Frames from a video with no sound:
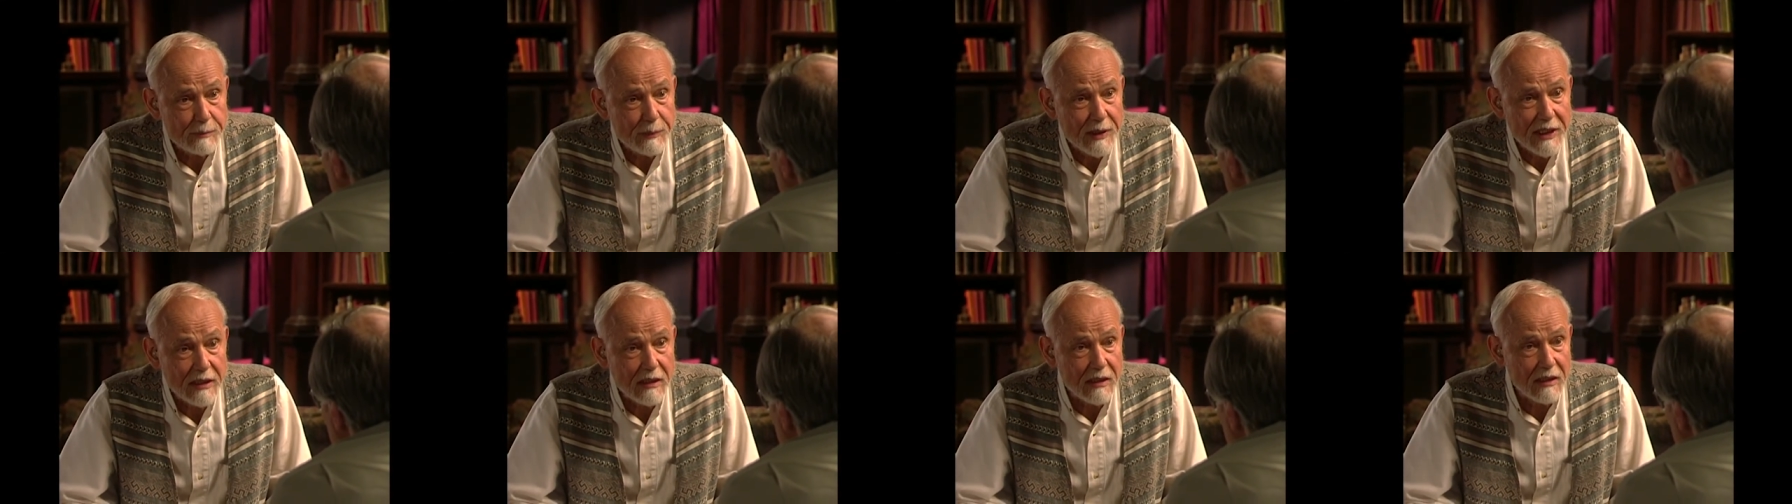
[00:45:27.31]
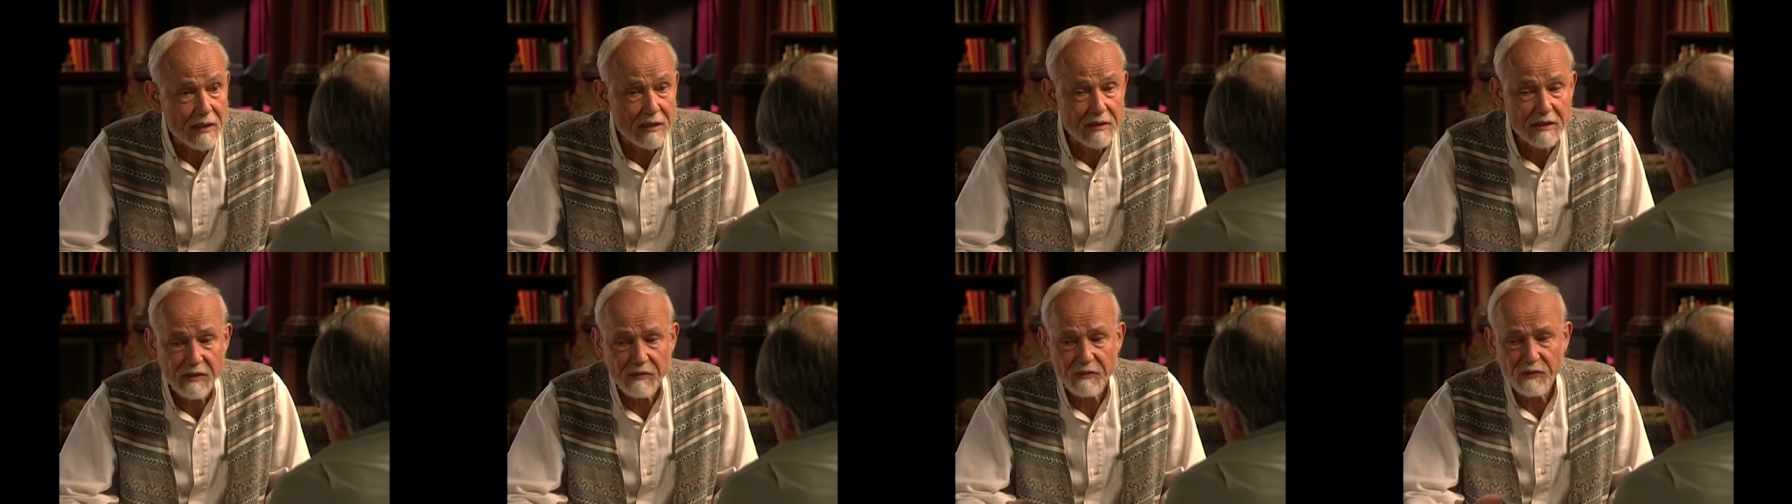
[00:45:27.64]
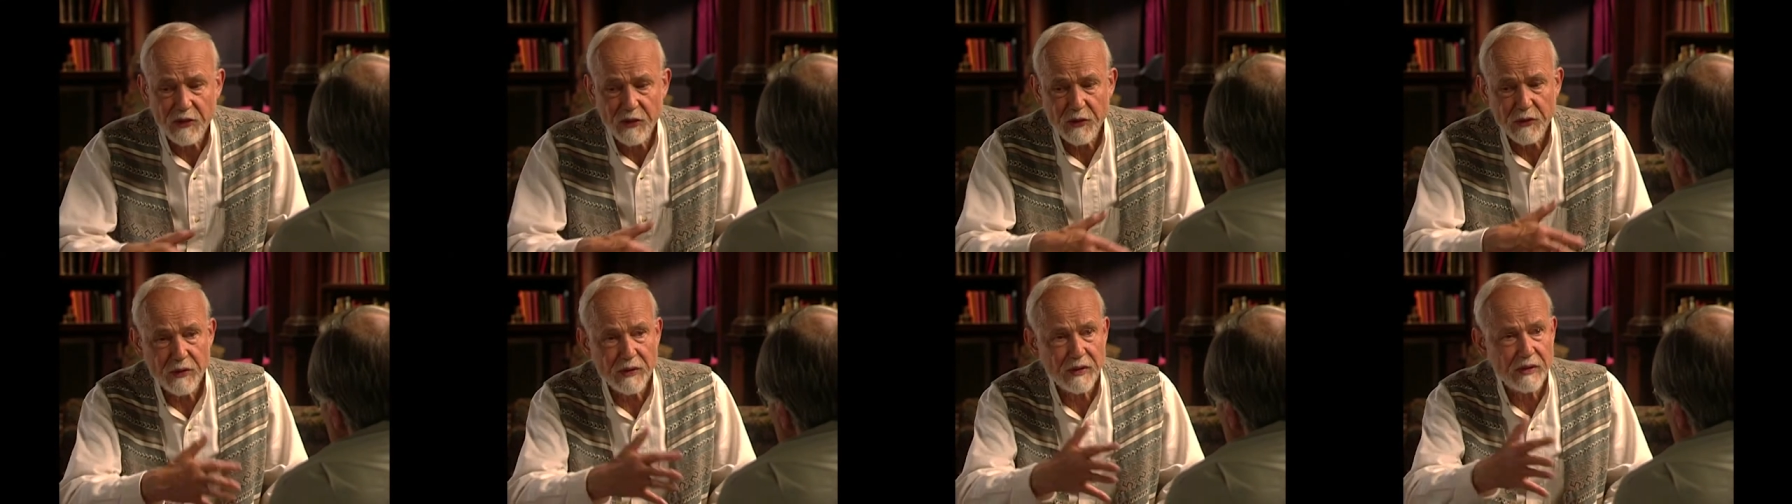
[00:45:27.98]
because
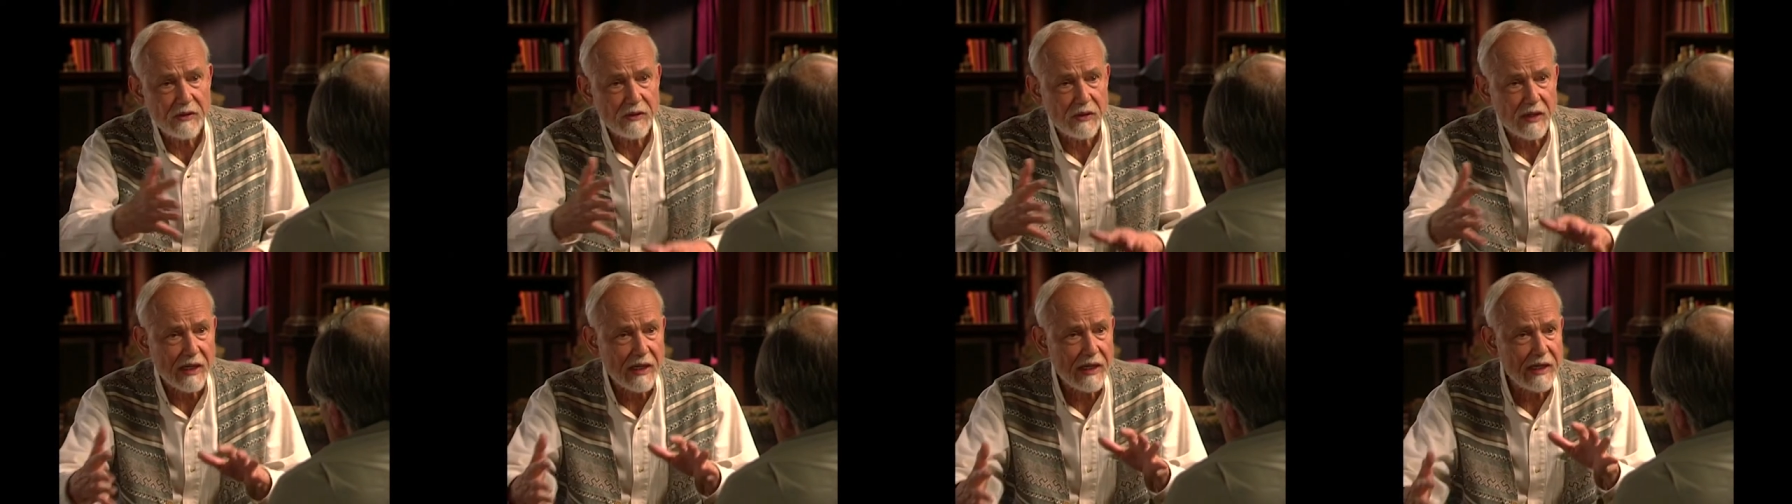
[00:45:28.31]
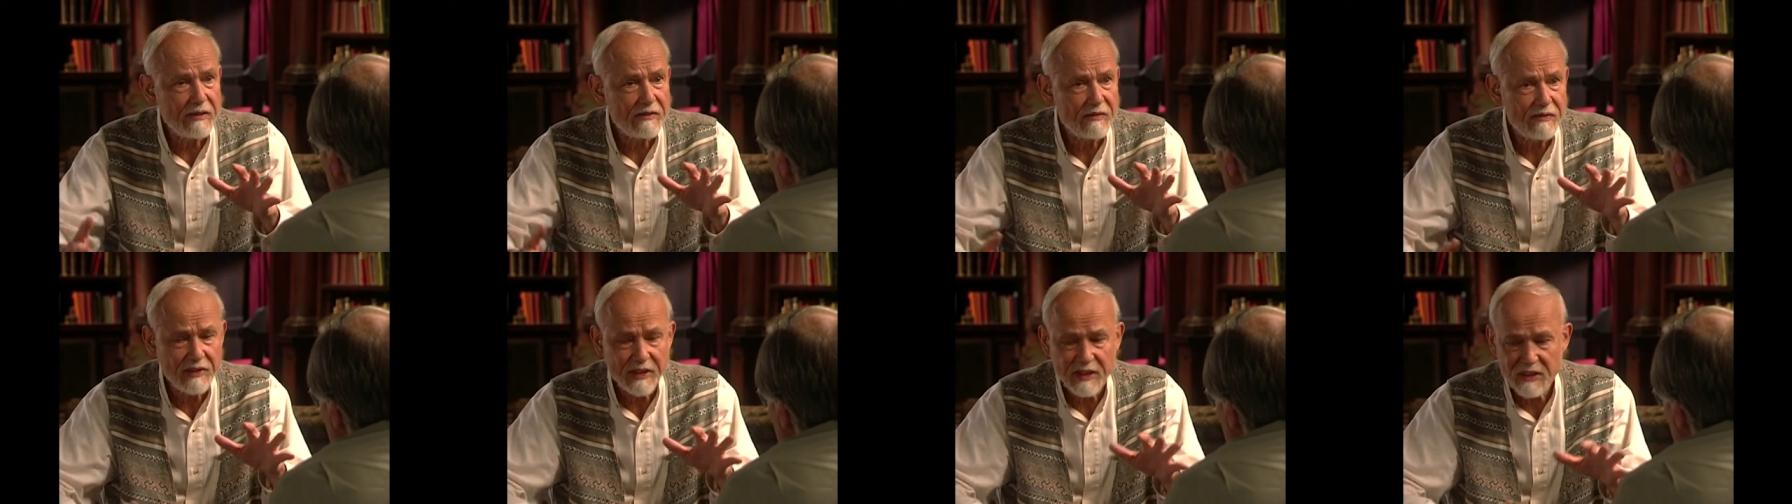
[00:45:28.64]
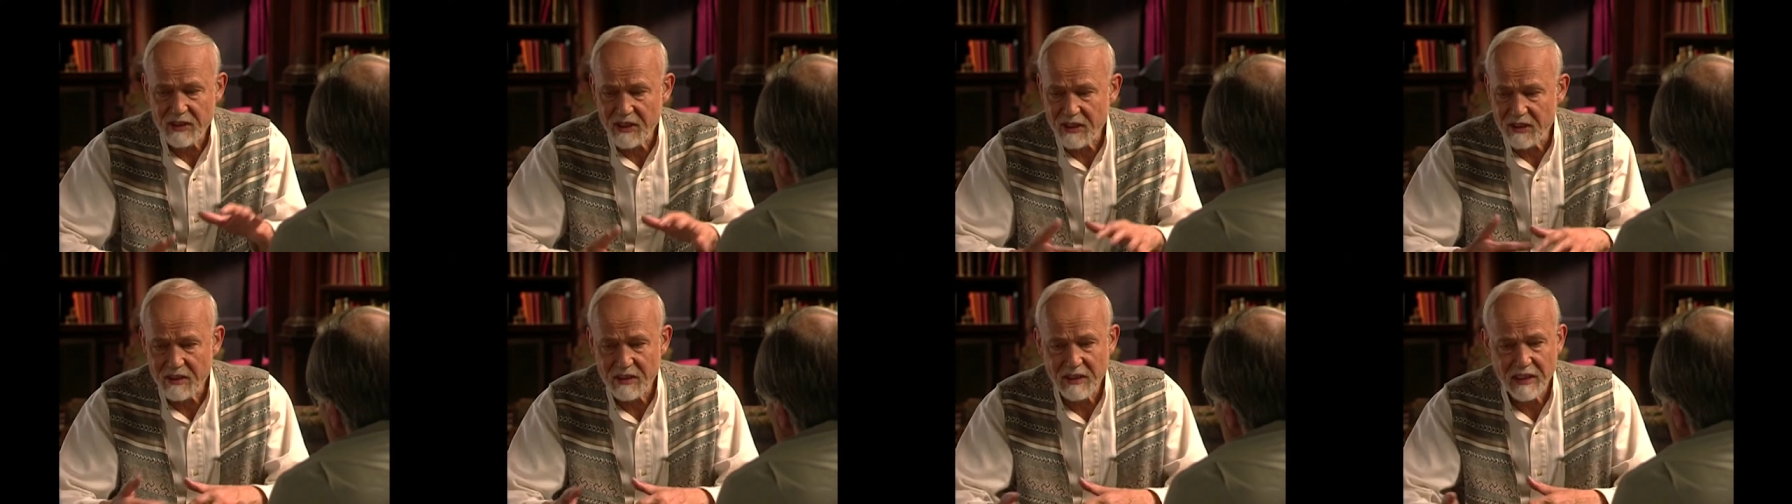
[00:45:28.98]
if your life
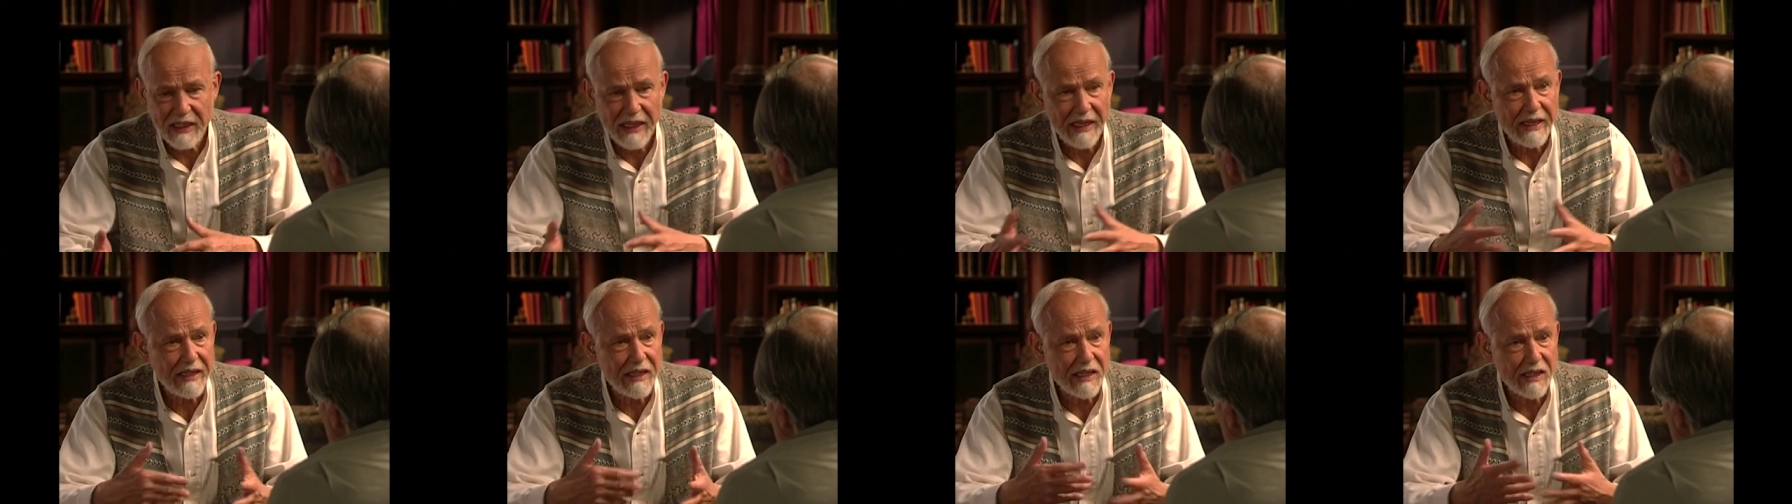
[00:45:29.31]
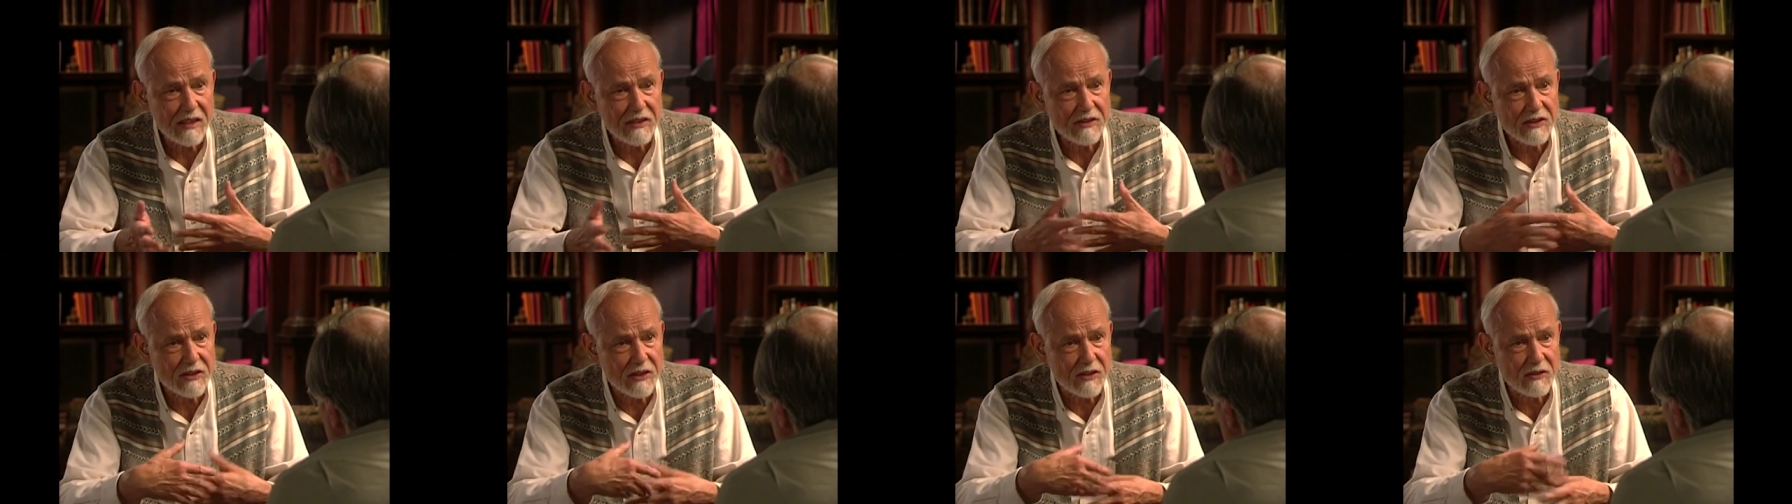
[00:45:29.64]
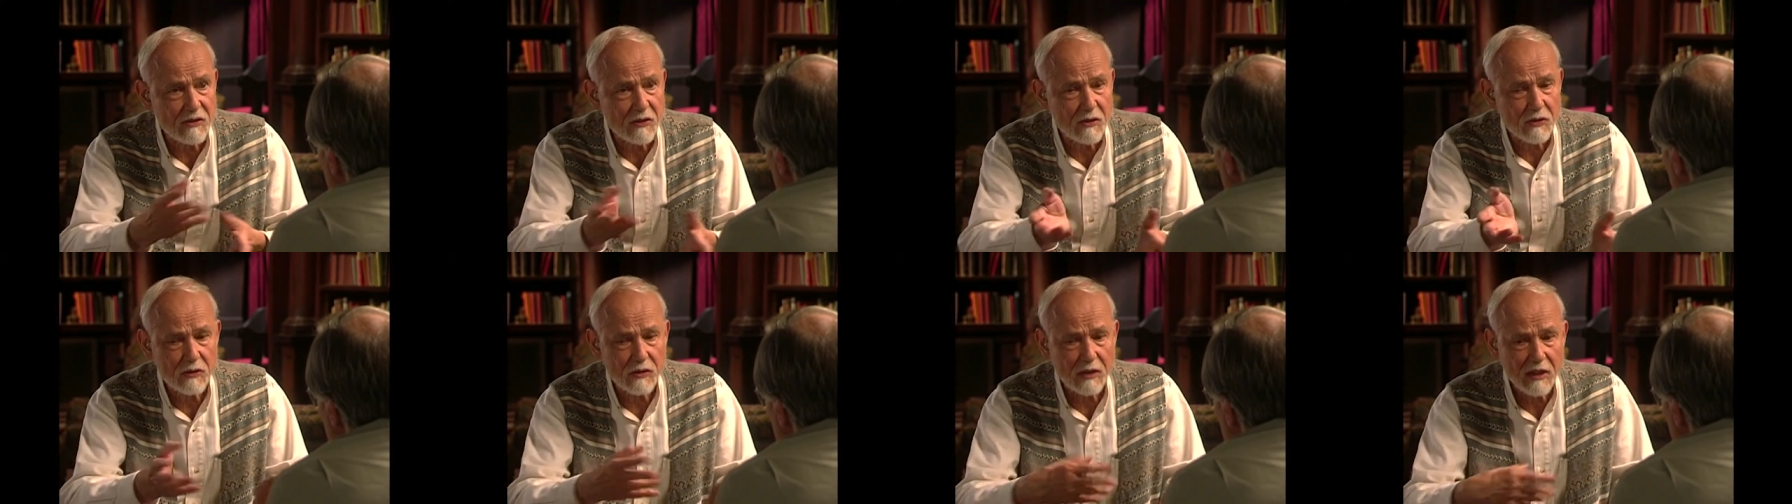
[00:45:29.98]
is in chaos
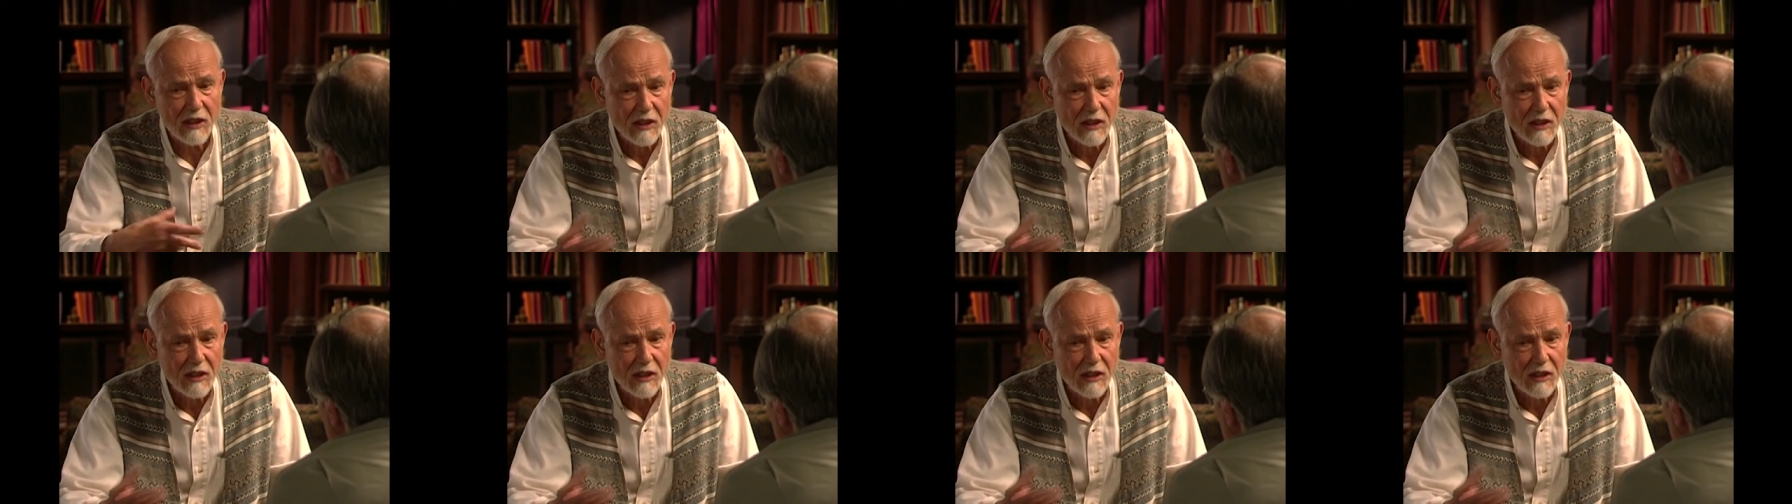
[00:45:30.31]
and